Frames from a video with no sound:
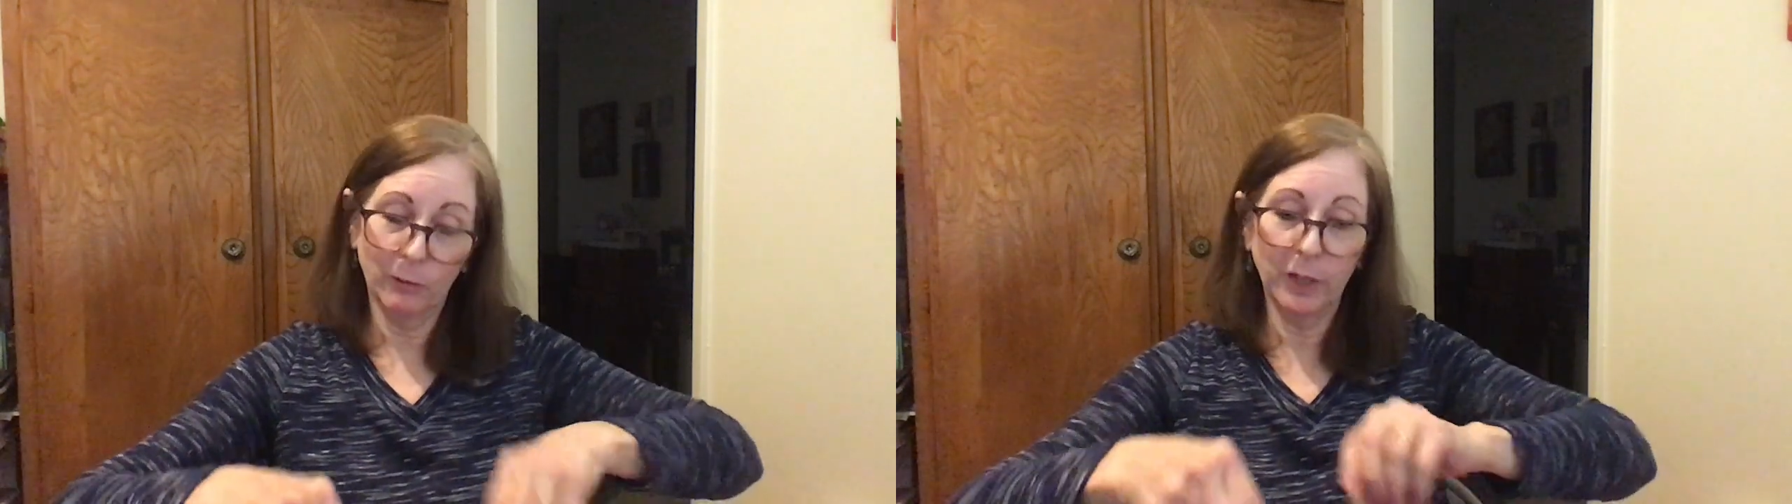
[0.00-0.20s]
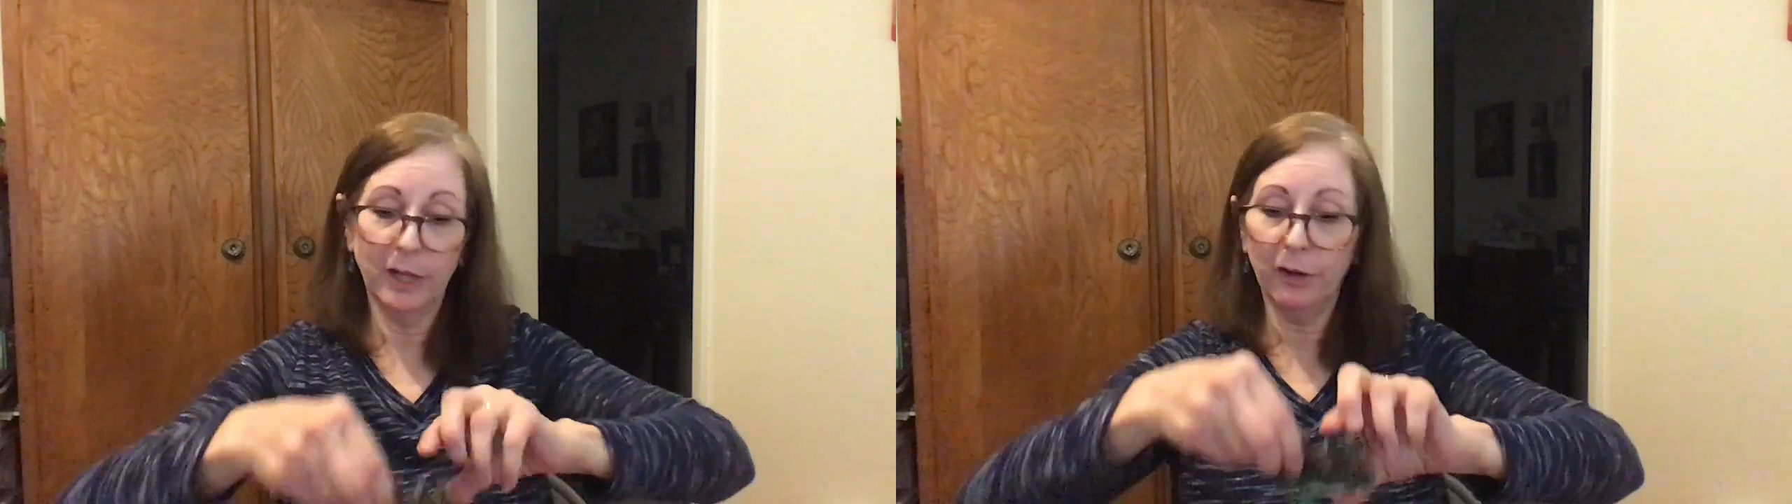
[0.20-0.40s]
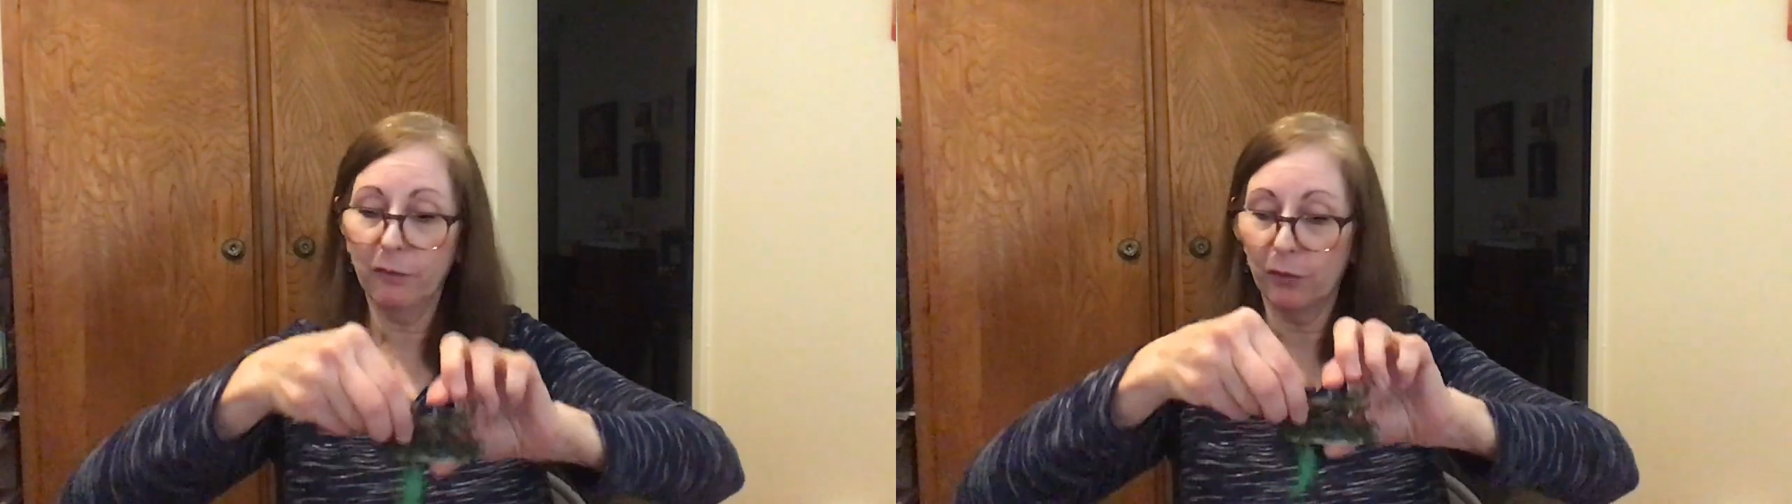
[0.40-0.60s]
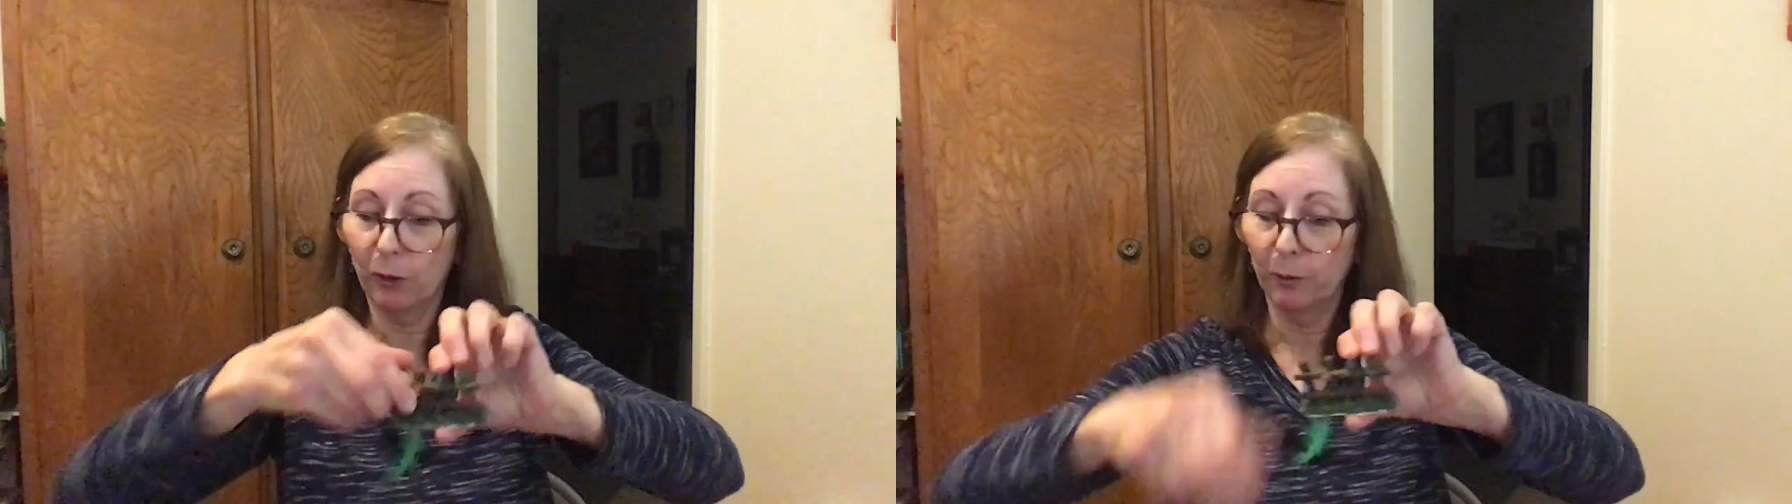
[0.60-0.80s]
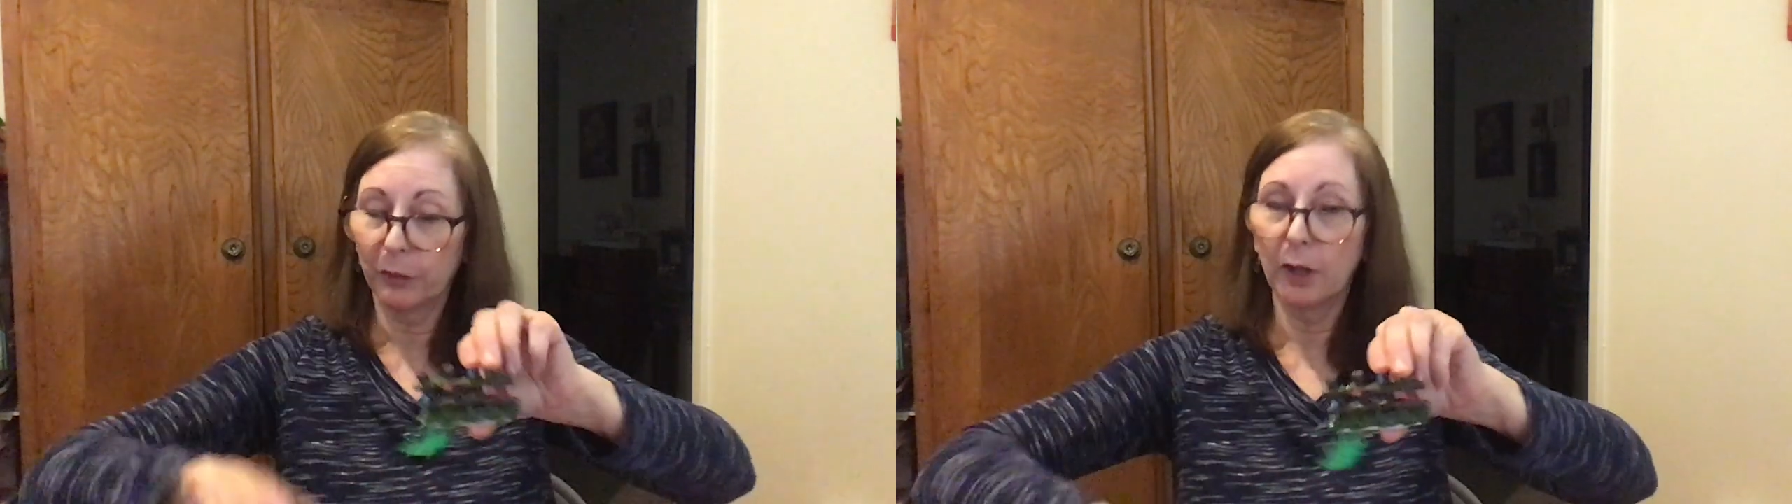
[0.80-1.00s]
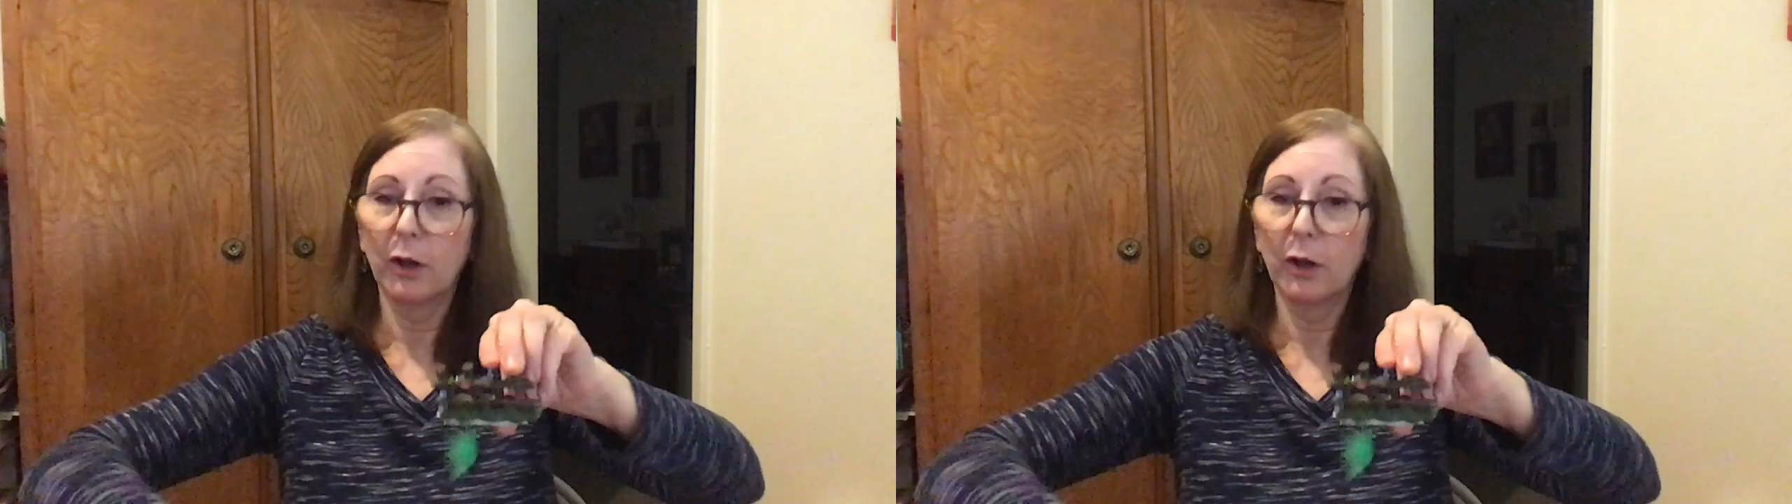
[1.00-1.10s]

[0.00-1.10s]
be careful.